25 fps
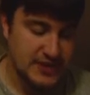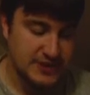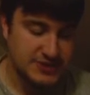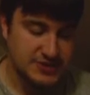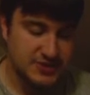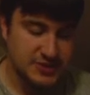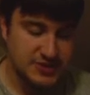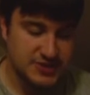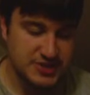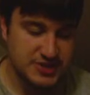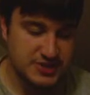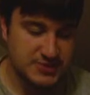
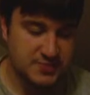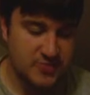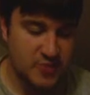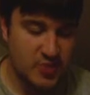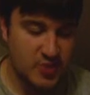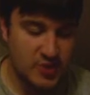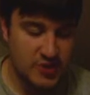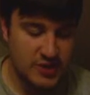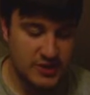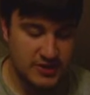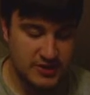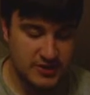So at this
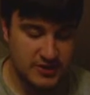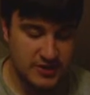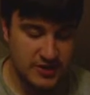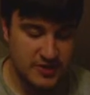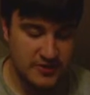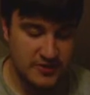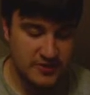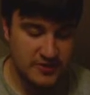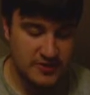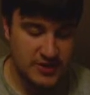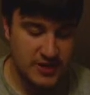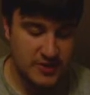point, you
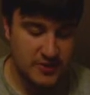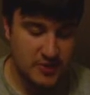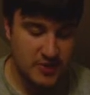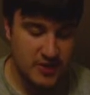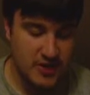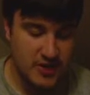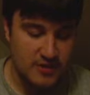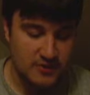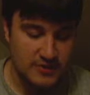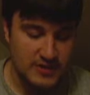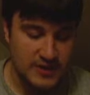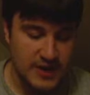know, they're like,
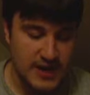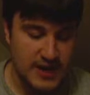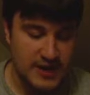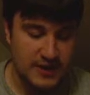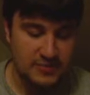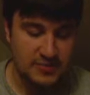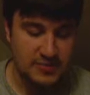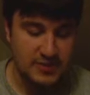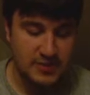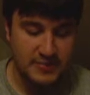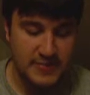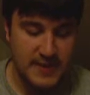well, you got
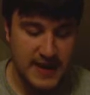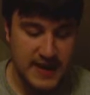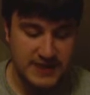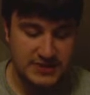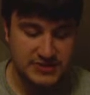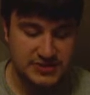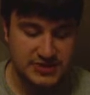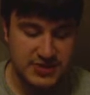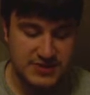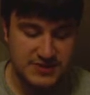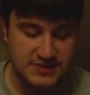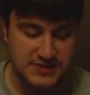to bring
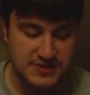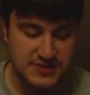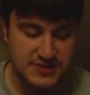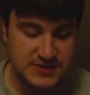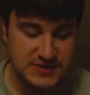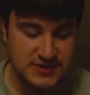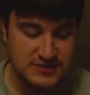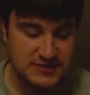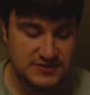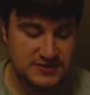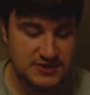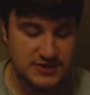back
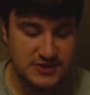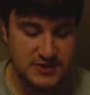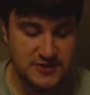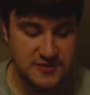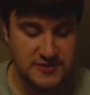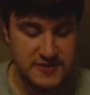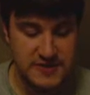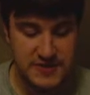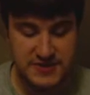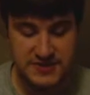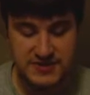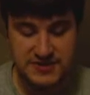Jason.
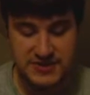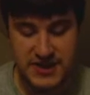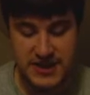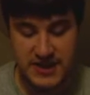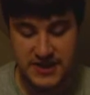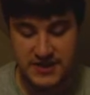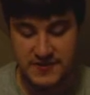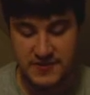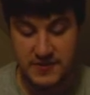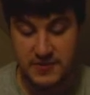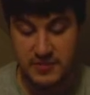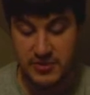So they
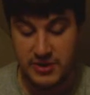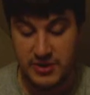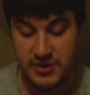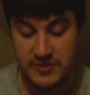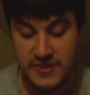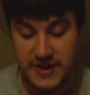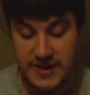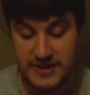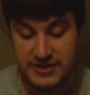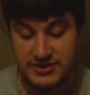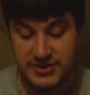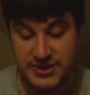decided to bring
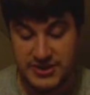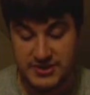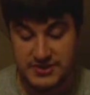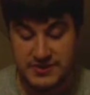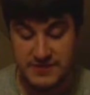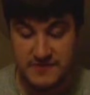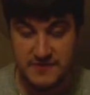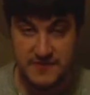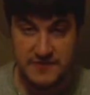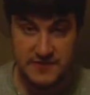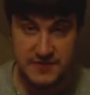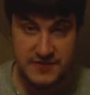back
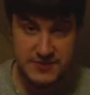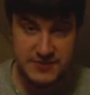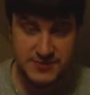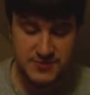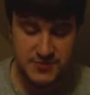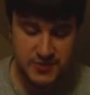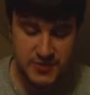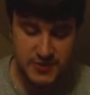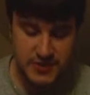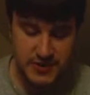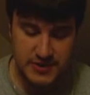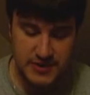Jason for this
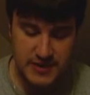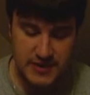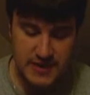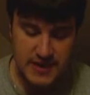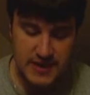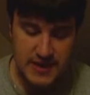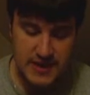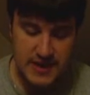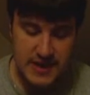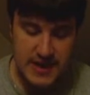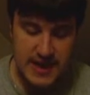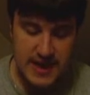one
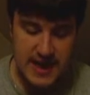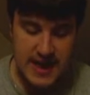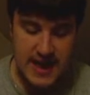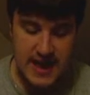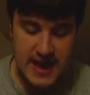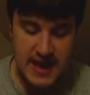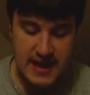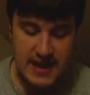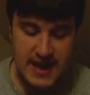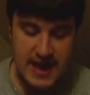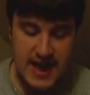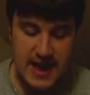
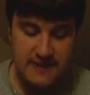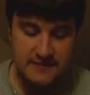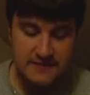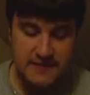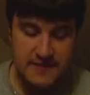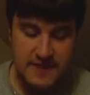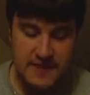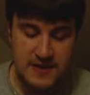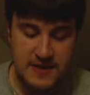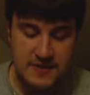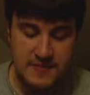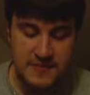and have
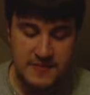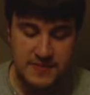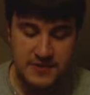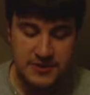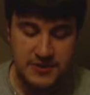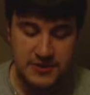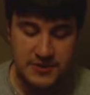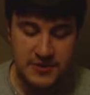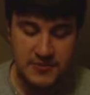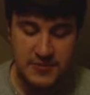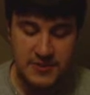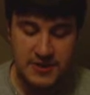him,
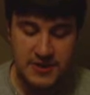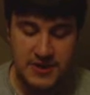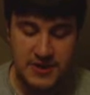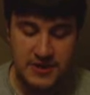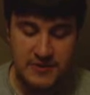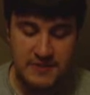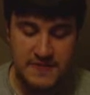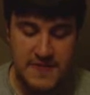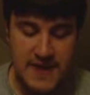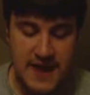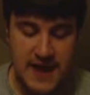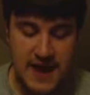you know,
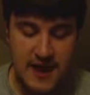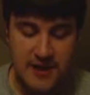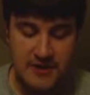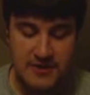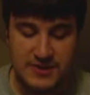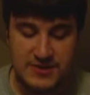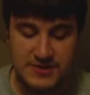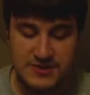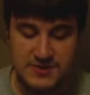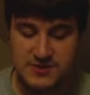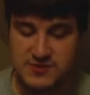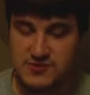become now
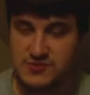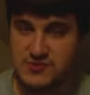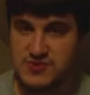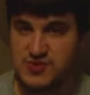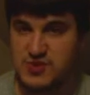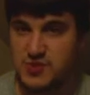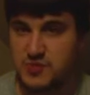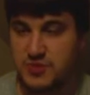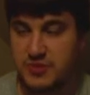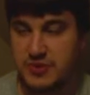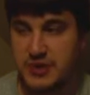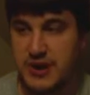he's
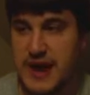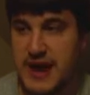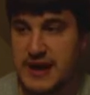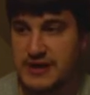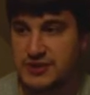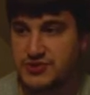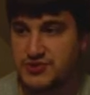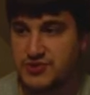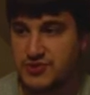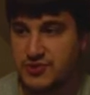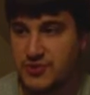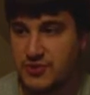
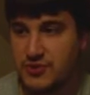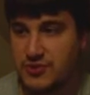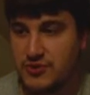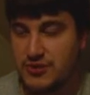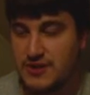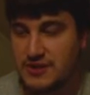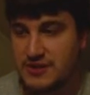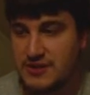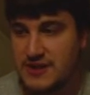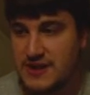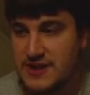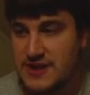supernatural
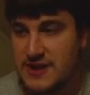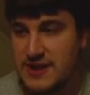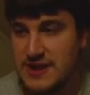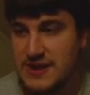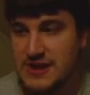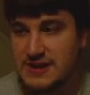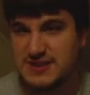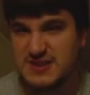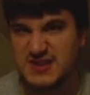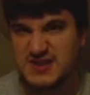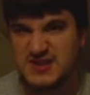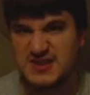and
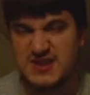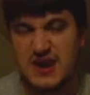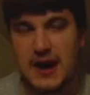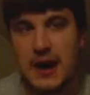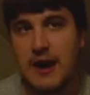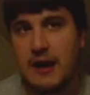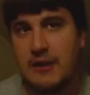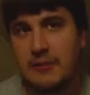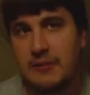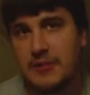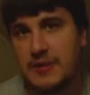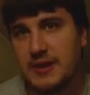he's a
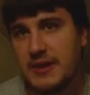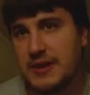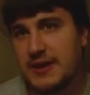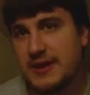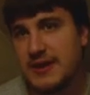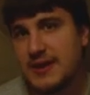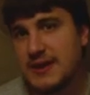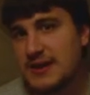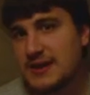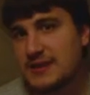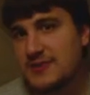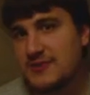zombie
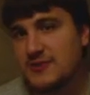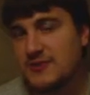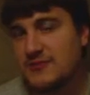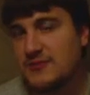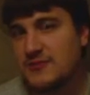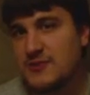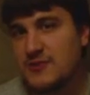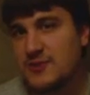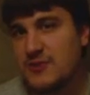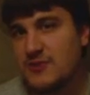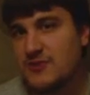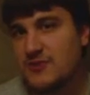and he can,
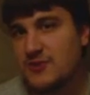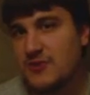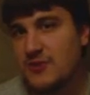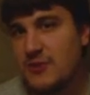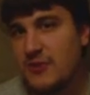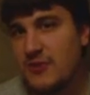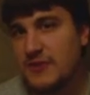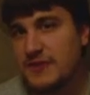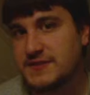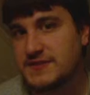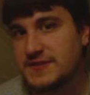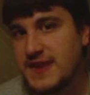you know, do
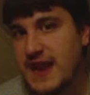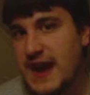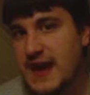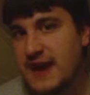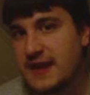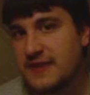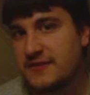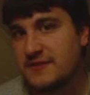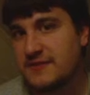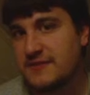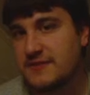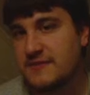all these
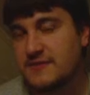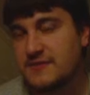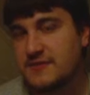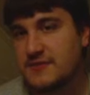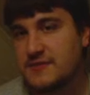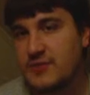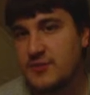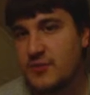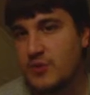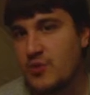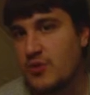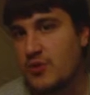out of
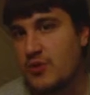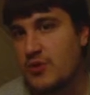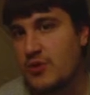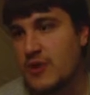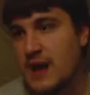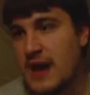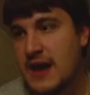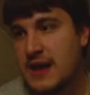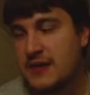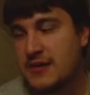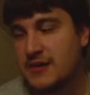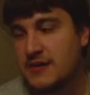the
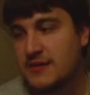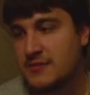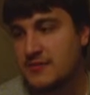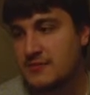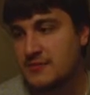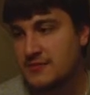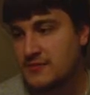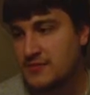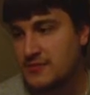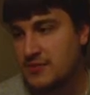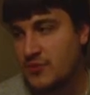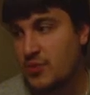
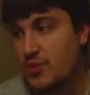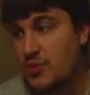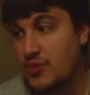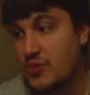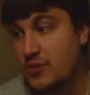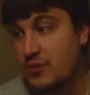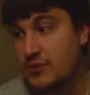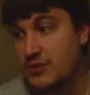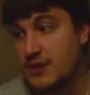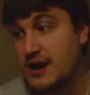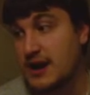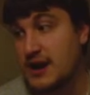
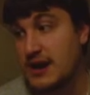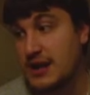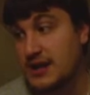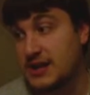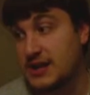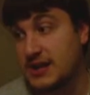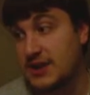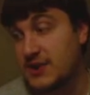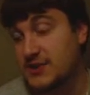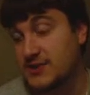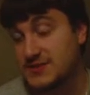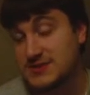world kind of
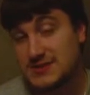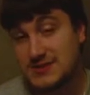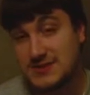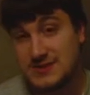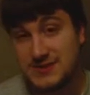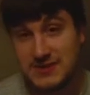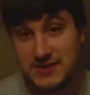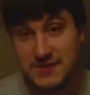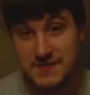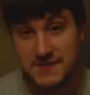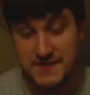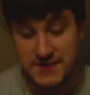kills and
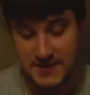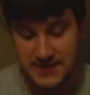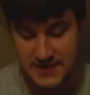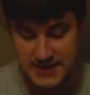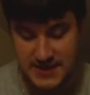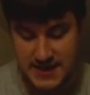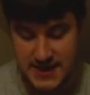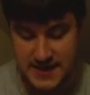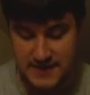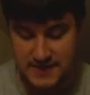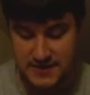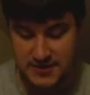stuff like
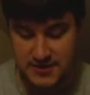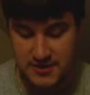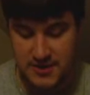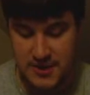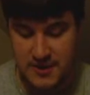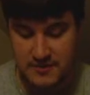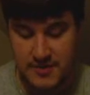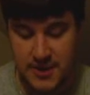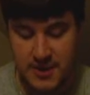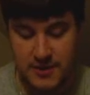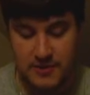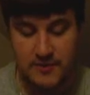that, you know.
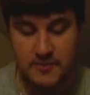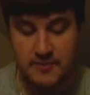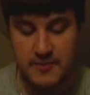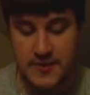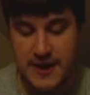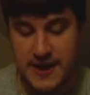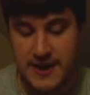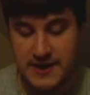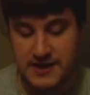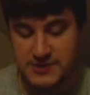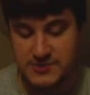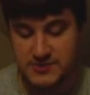And Michael
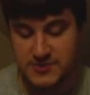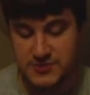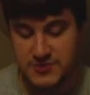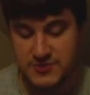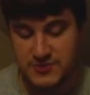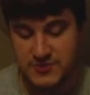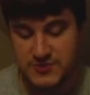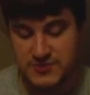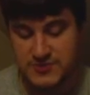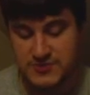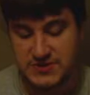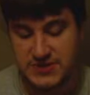Myers would
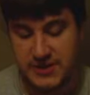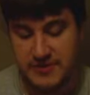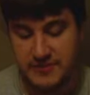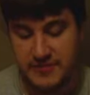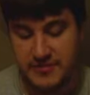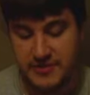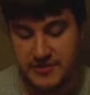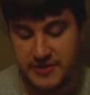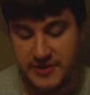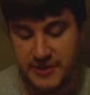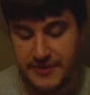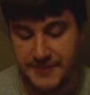do the
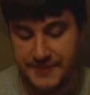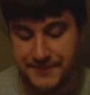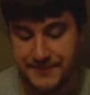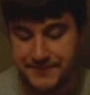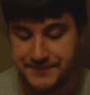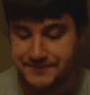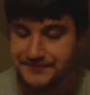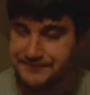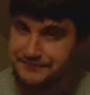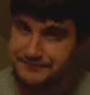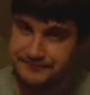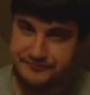same thing
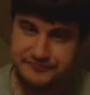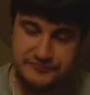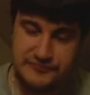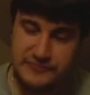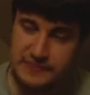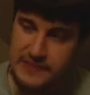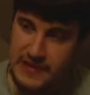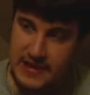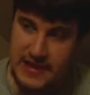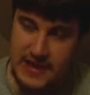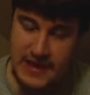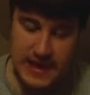
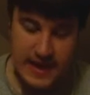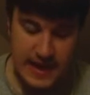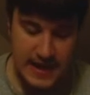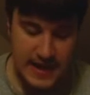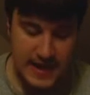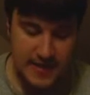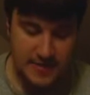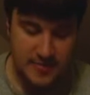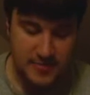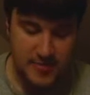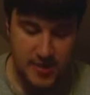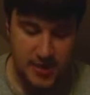
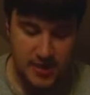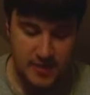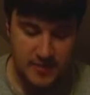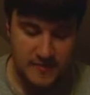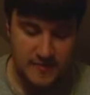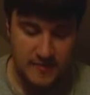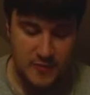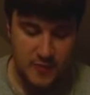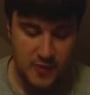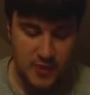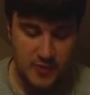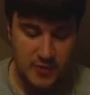in
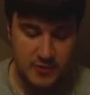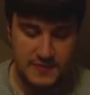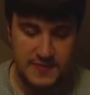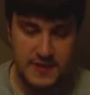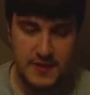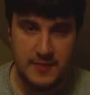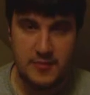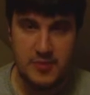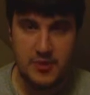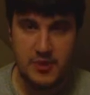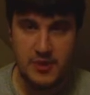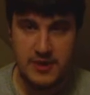Part 4 when
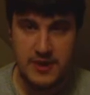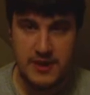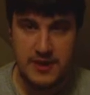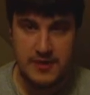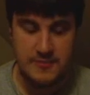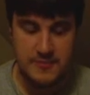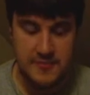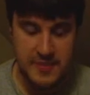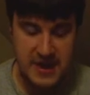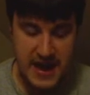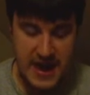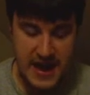they brought
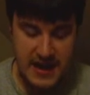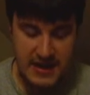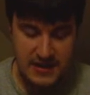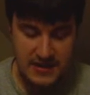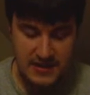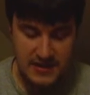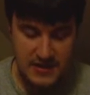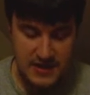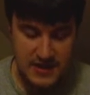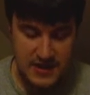him back.